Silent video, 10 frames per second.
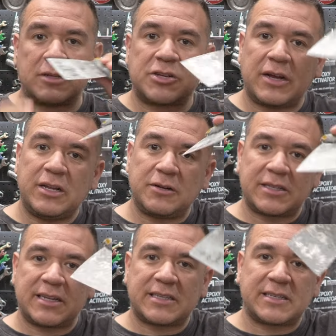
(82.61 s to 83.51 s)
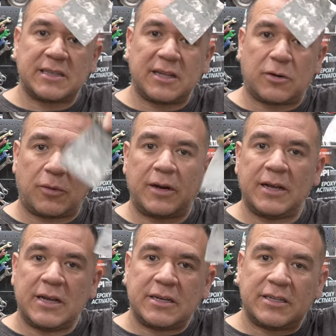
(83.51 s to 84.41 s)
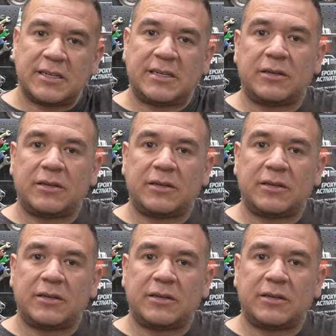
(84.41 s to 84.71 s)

So I use this little one to